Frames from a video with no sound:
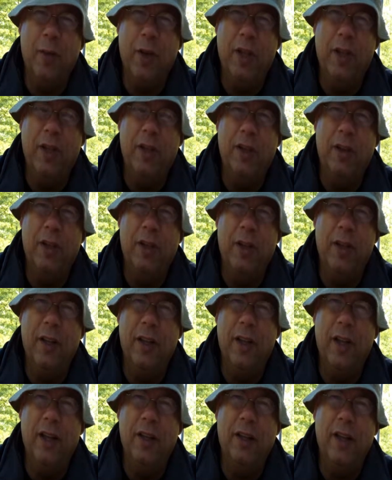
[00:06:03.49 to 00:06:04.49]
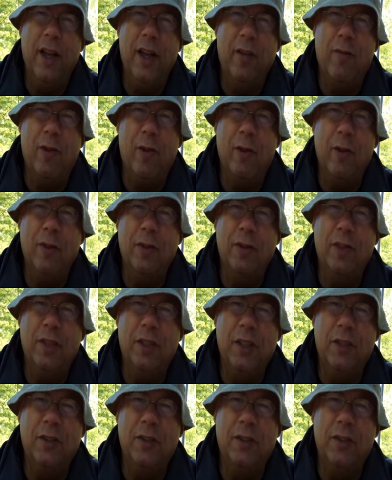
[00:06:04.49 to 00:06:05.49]
Been there, done that, have all those
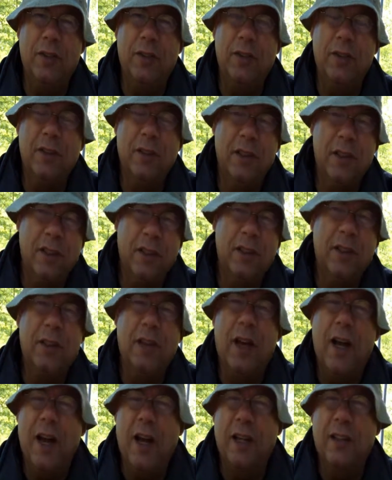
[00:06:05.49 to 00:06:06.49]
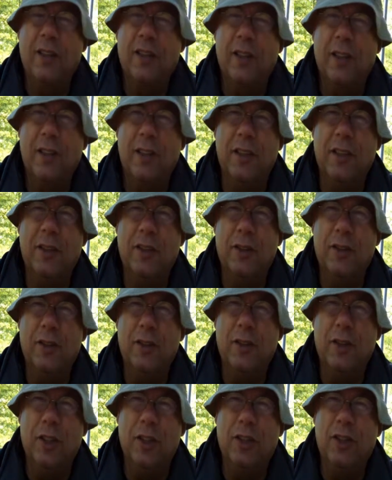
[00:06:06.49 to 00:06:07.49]
t-shirts. Honestly, this
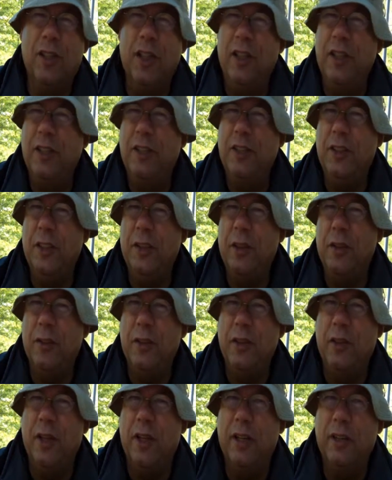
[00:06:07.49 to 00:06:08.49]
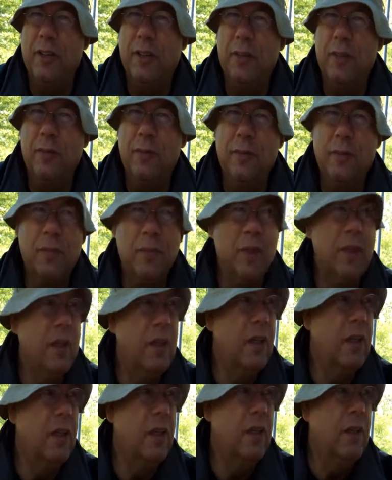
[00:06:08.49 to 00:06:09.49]
is just easier and nicer.
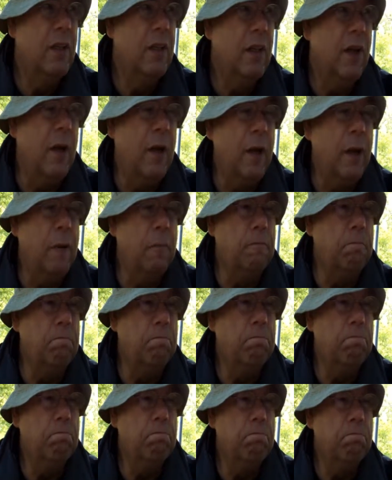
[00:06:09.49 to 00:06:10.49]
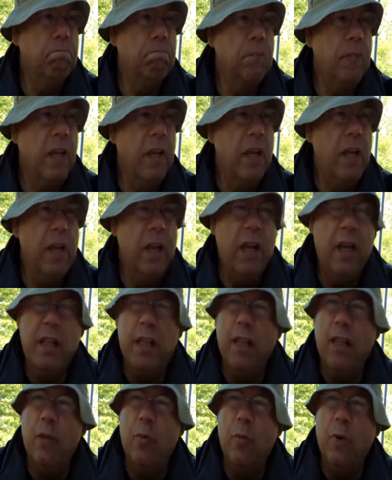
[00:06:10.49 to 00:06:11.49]

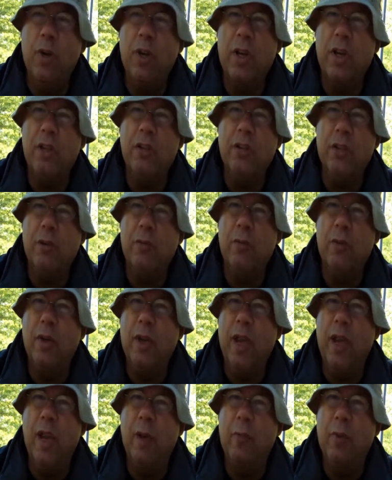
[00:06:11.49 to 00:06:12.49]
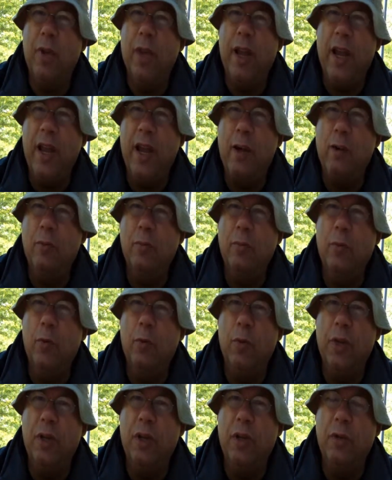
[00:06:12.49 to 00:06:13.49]
And then you work on general camp layout.
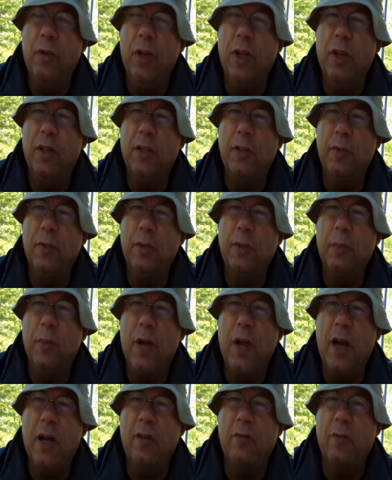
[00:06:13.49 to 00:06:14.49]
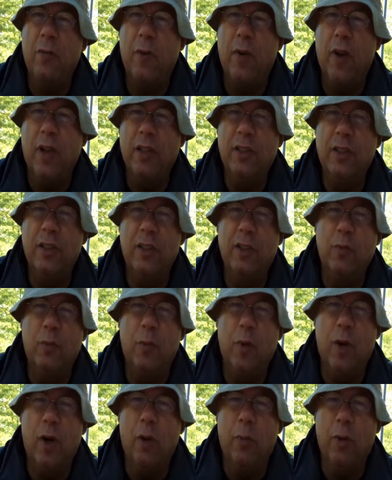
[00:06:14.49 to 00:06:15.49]
When you get to a spot, for us it's
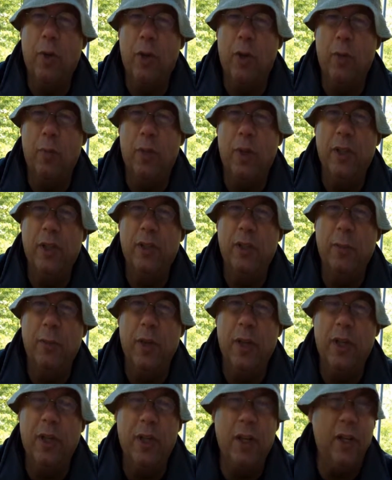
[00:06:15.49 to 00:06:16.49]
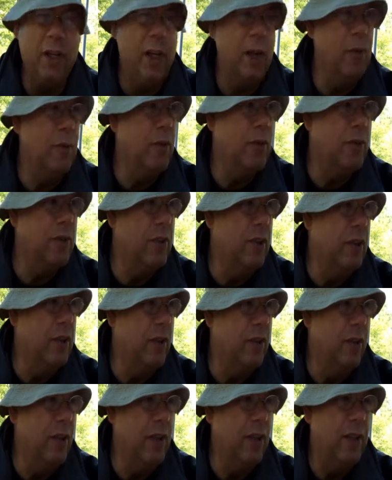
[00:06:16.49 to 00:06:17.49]
where are we going to place the picnic tables
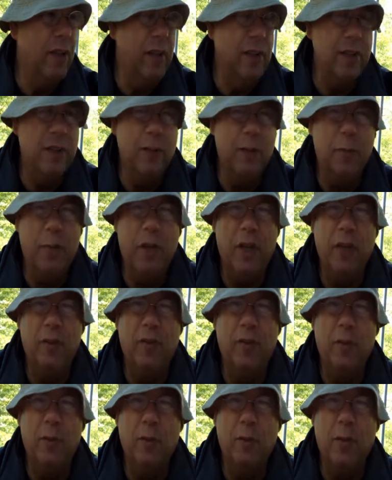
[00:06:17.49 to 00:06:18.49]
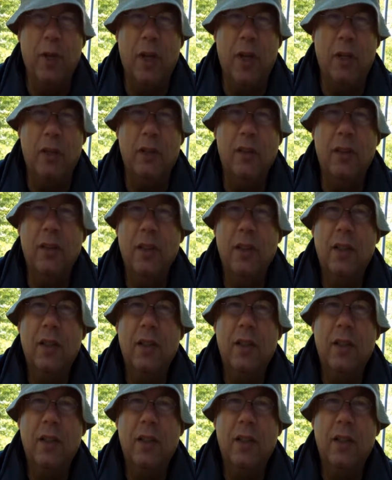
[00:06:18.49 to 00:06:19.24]
that this is being filmed on.